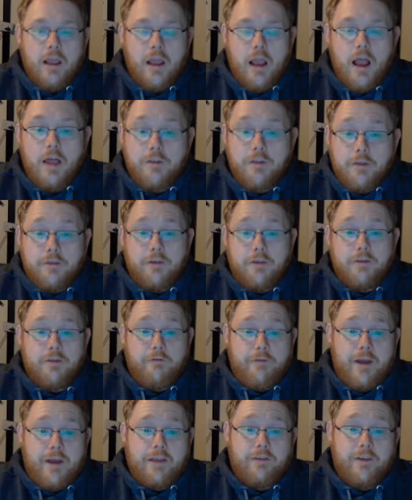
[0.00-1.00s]
Other than the
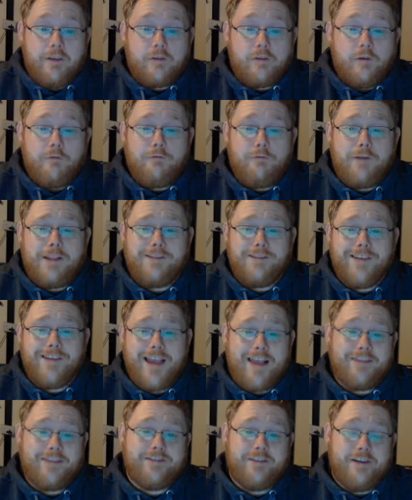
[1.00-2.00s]
fact that it's got
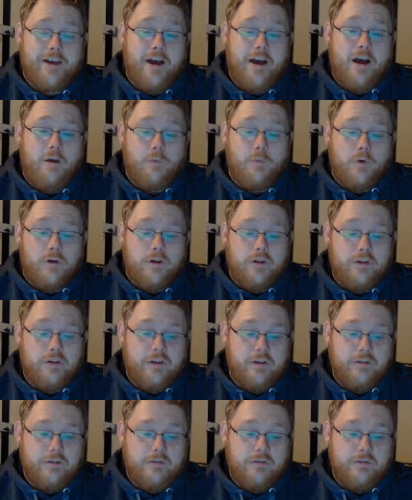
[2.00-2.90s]
fantastic artwork,